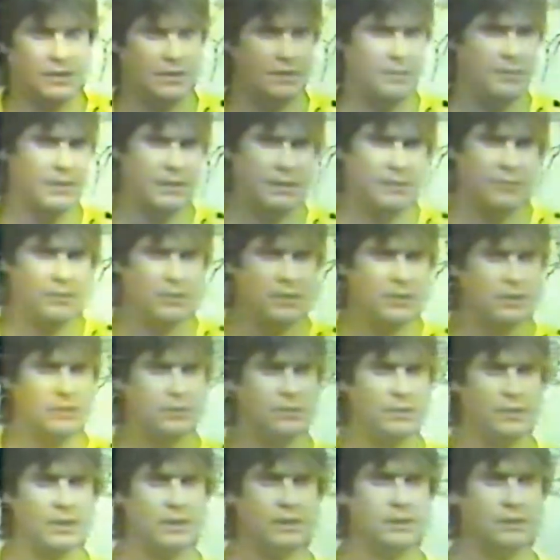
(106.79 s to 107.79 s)
I mean, what's
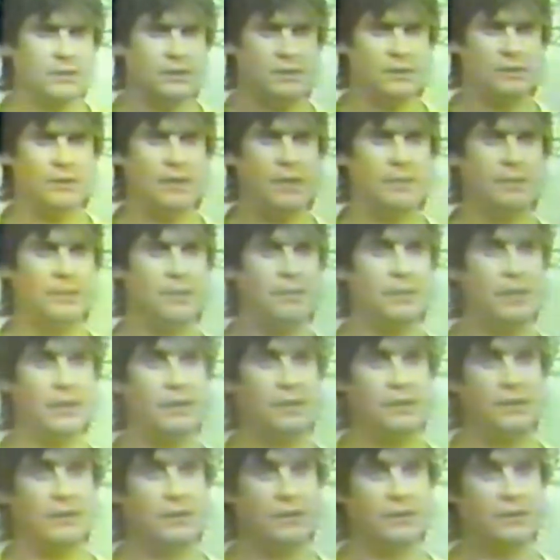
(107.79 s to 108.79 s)
all that crap
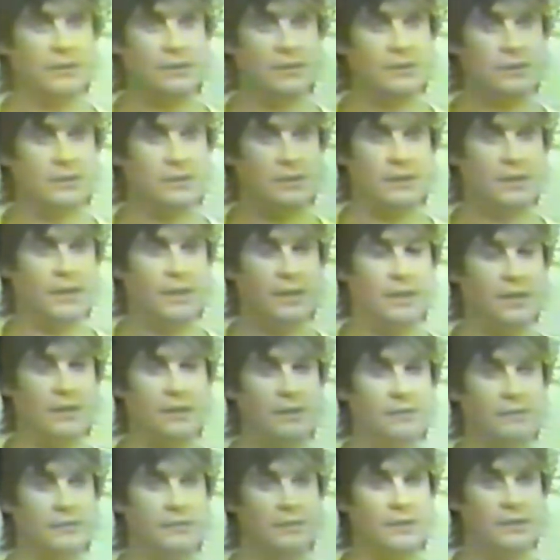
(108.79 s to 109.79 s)
about, you know? It's yeah. Way
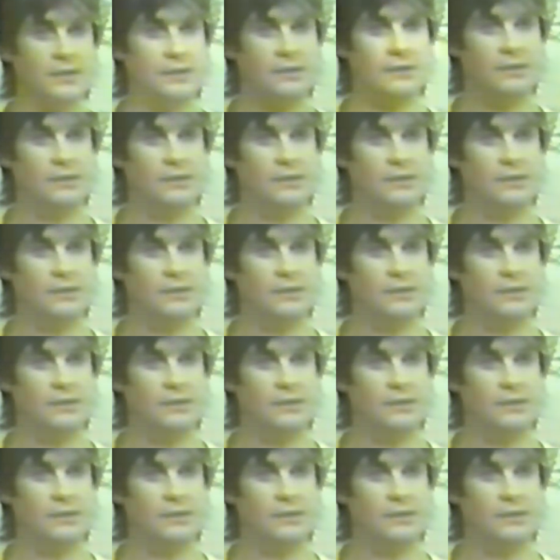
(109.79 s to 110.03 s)
off, you know.